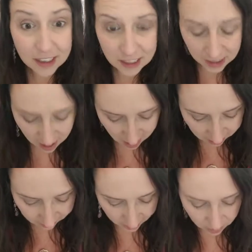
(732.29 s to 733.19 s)
as
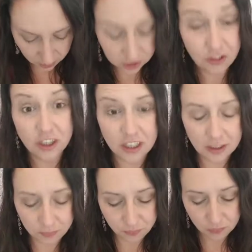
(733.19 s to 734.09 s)
clean as I
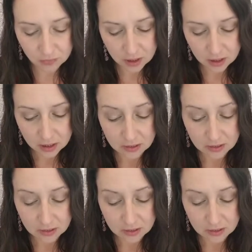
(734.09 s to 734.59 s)
know I should